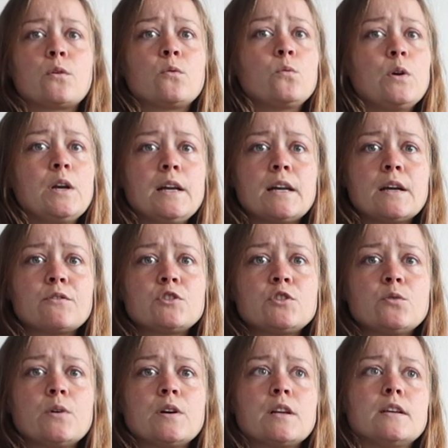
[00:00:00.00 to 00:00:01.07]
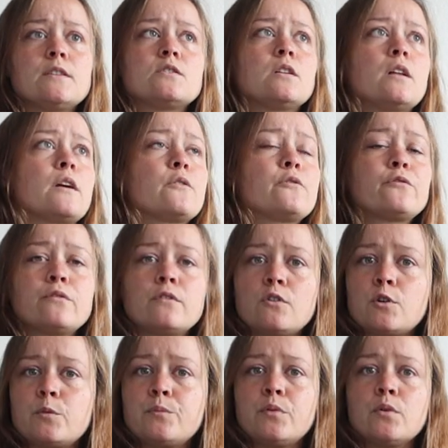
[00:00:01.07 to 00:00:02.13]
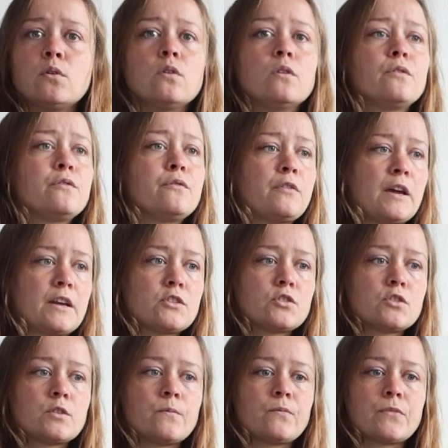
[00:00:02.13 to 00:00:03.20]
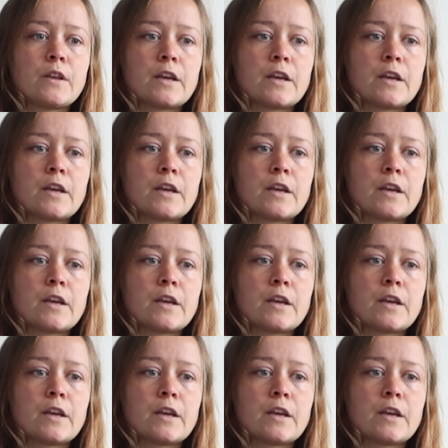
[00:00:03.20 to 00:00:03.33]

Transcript: I really never do it is like flirt pull, fetch,